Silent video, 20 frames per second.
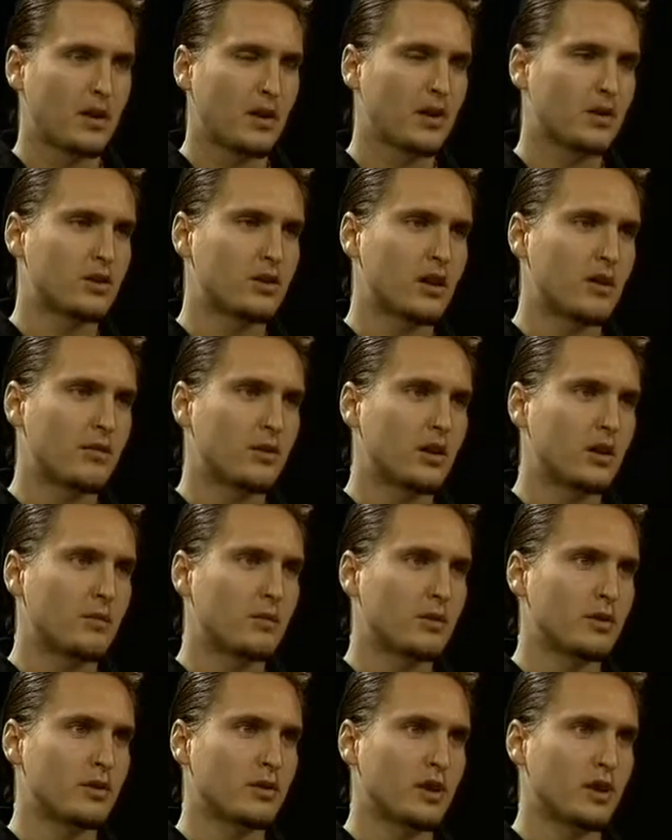Another
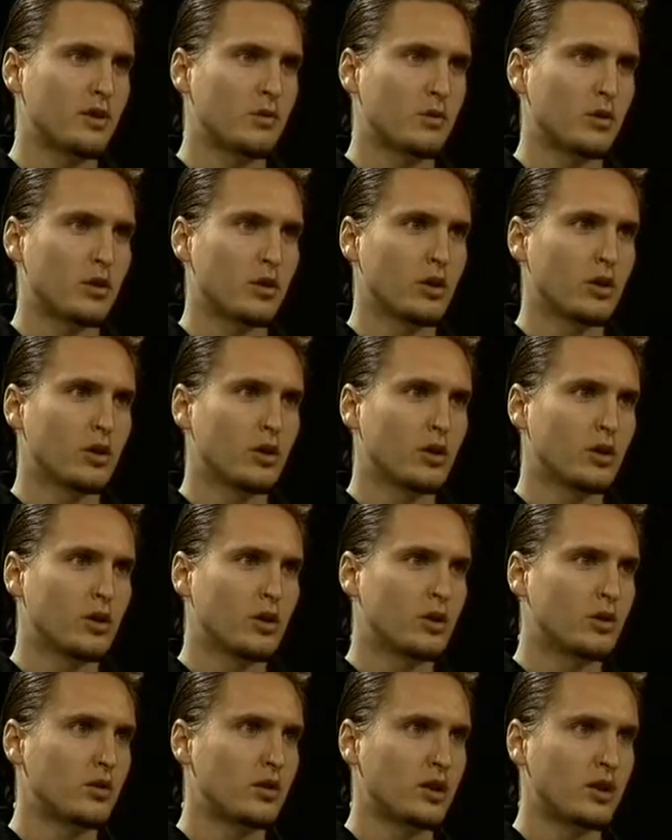17%
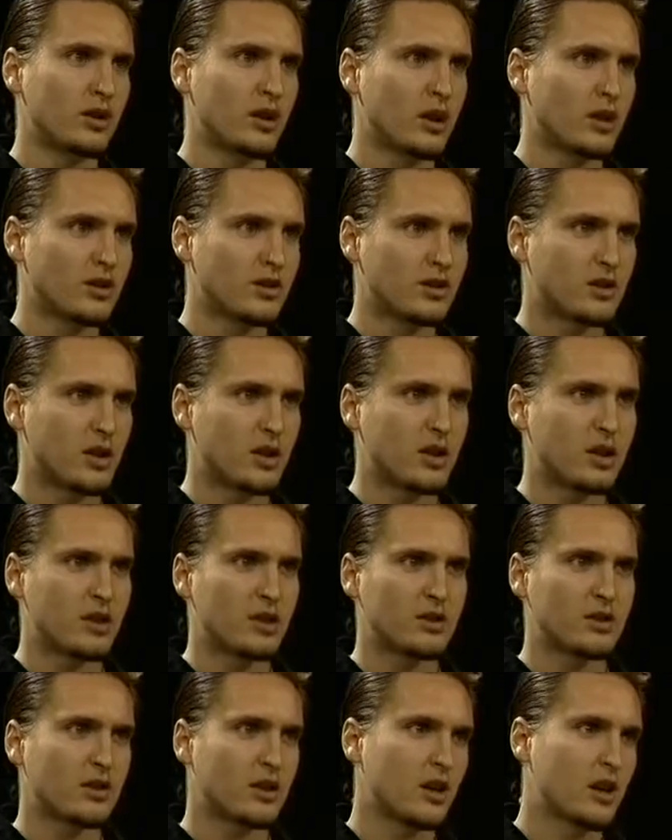were to conduct
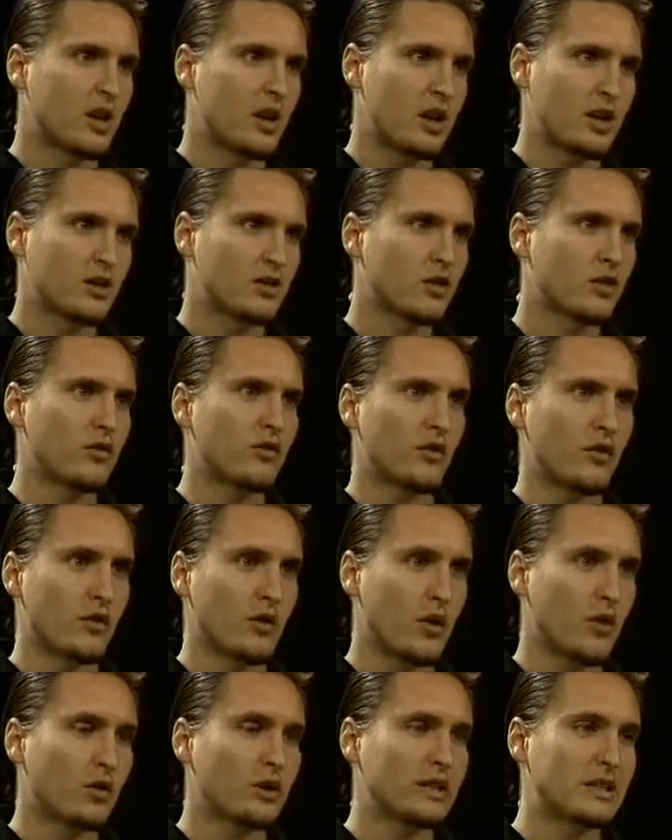studies and so
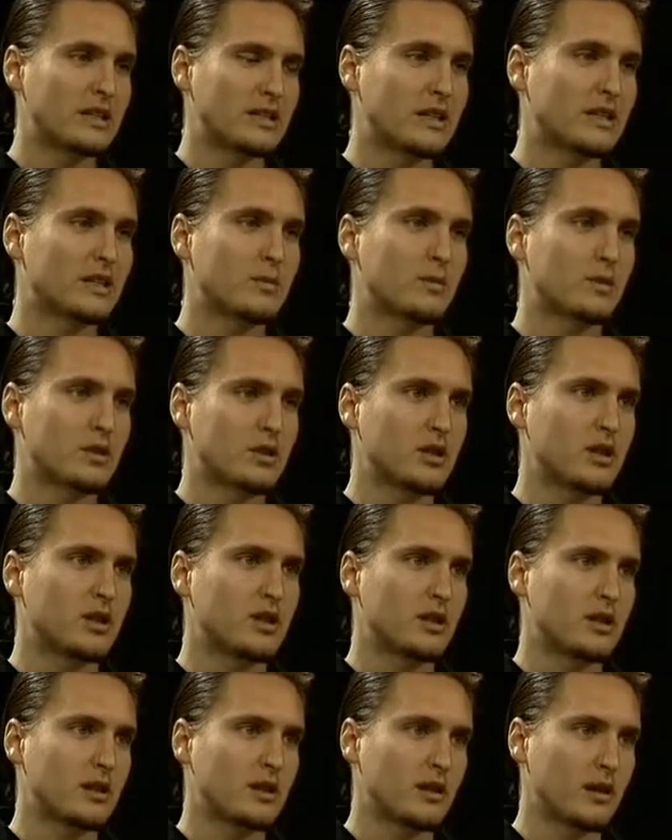forth. Only
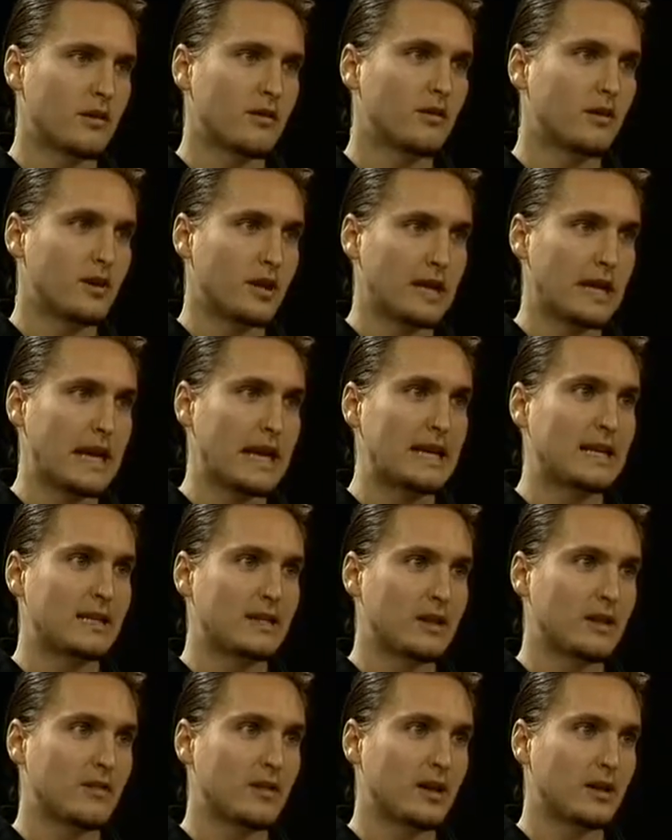6% of the
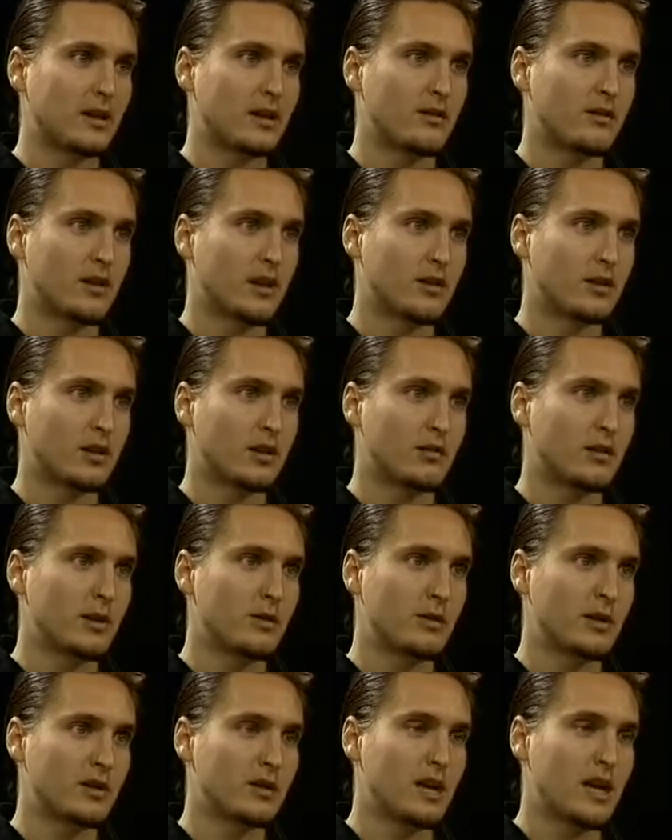87 identifiable
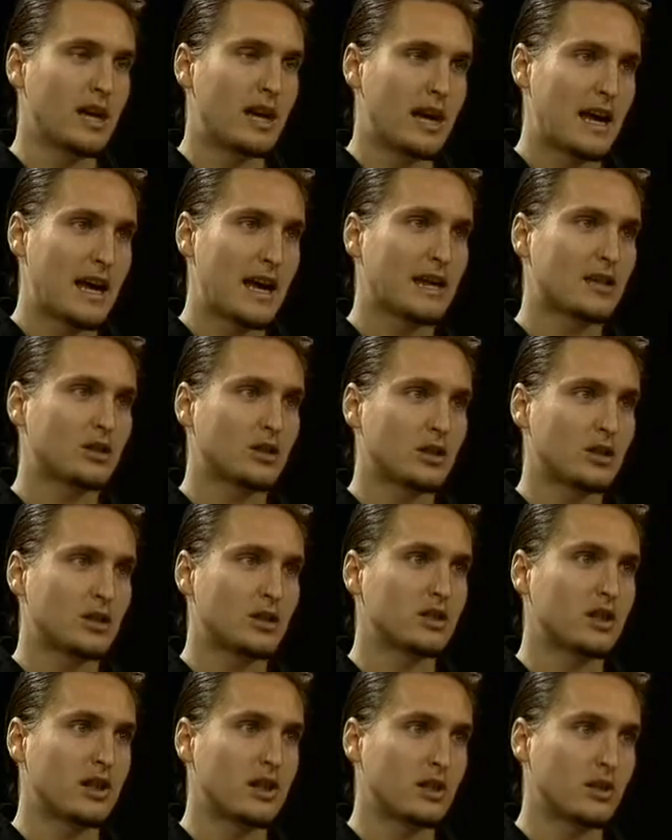commitments
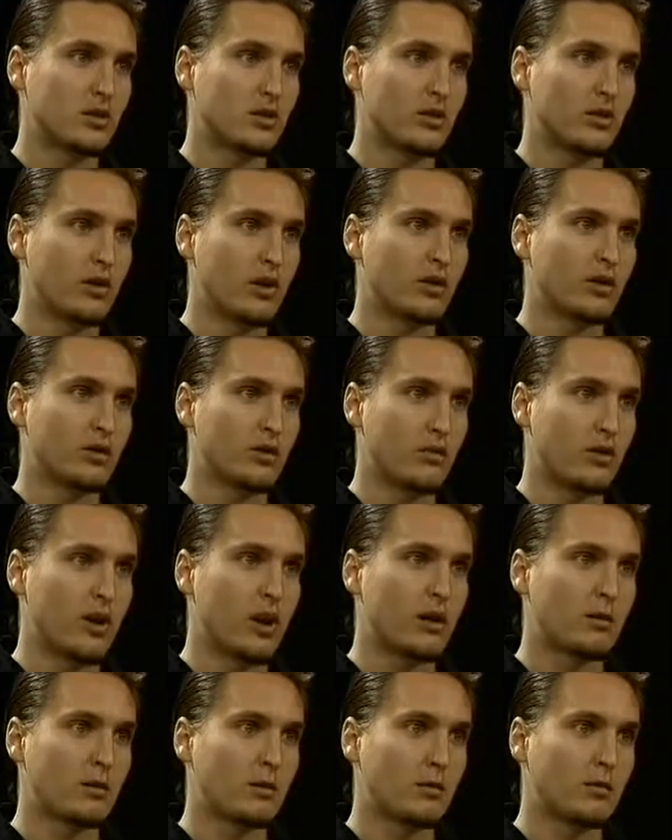actually decided to address a
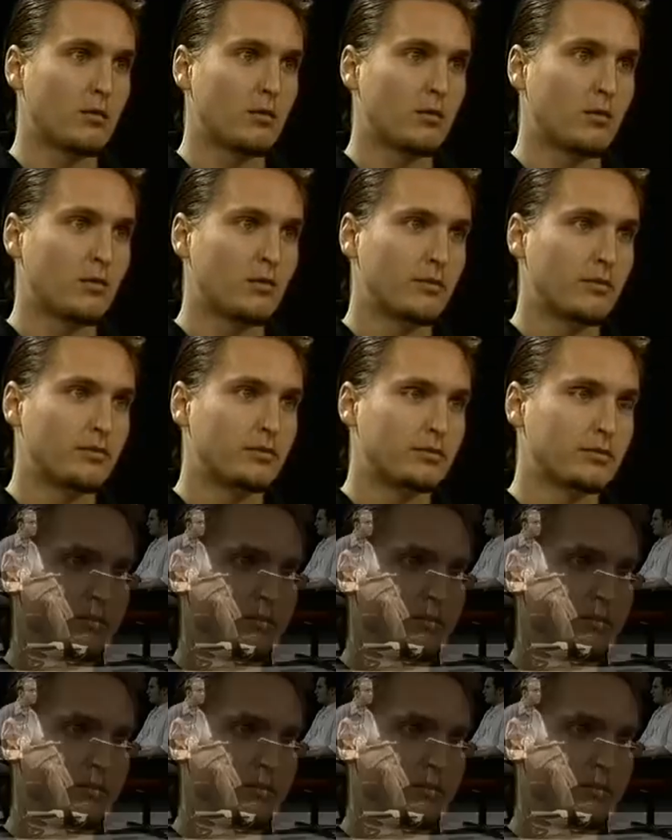problem.